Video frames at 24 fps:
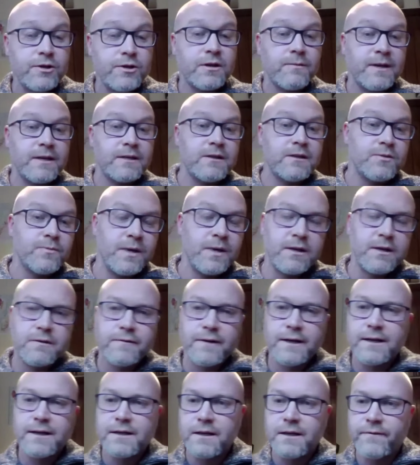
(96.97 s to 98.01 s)
you can message me
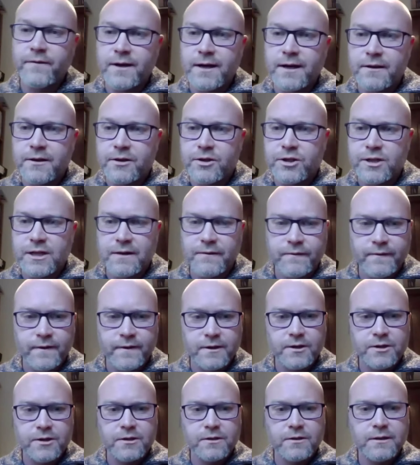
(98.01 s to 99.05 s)
directly via the chat
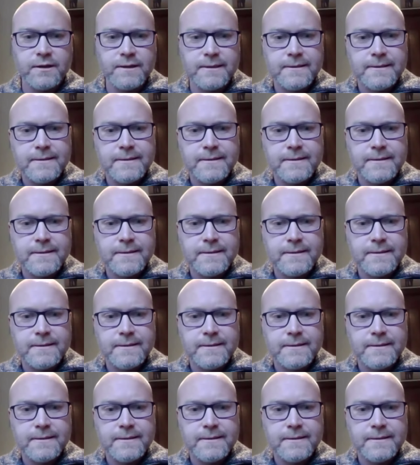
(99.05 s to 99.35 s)
function,